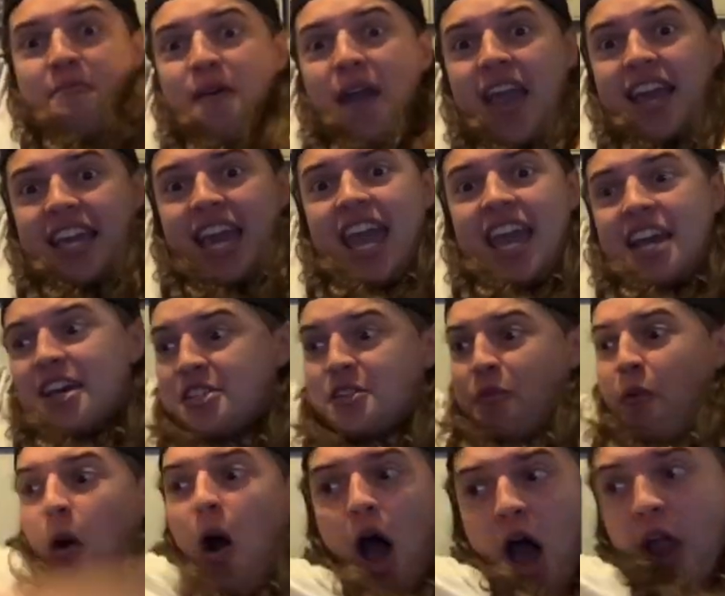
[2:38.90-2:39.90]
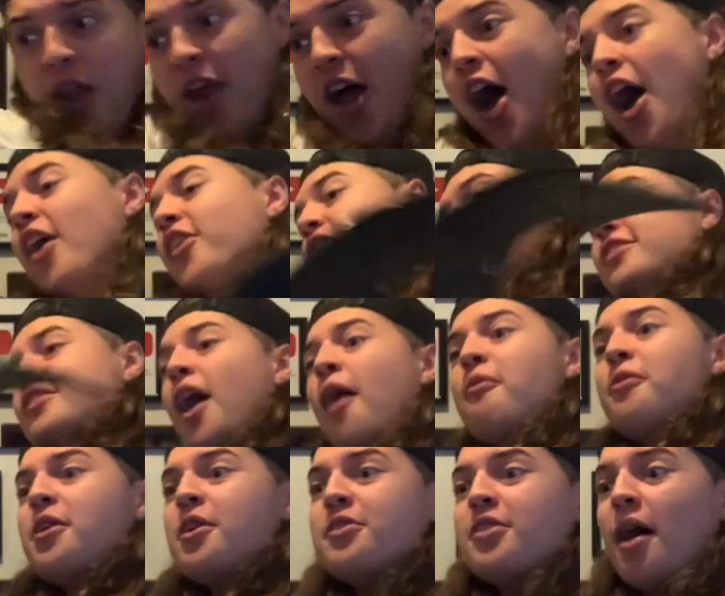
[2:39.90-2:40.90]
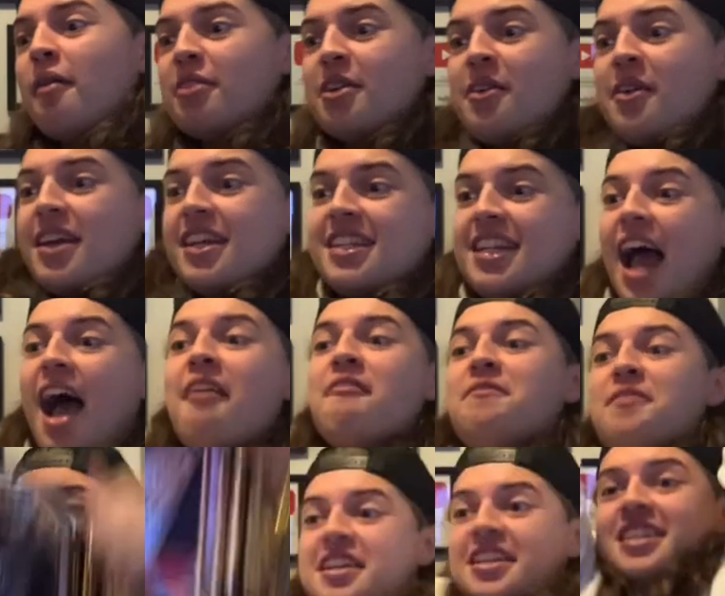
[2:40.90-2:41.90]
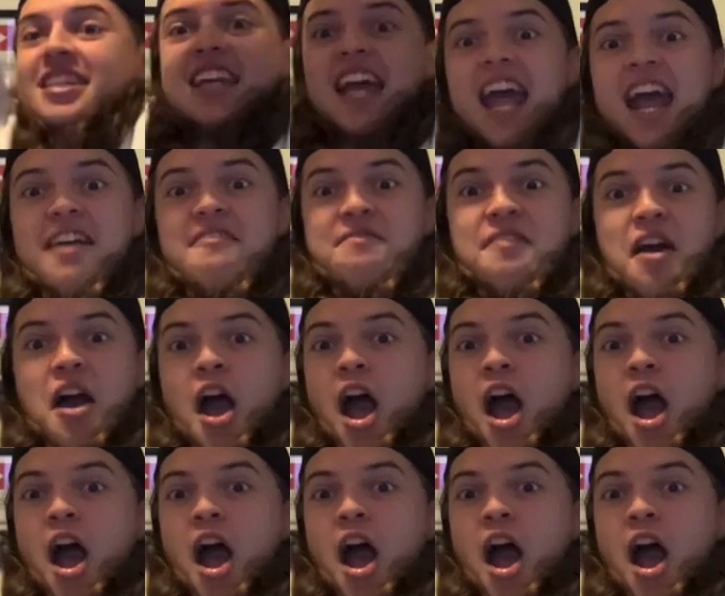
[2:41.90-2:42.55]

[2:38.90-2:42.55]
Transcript: Big E has won the WWE Championship.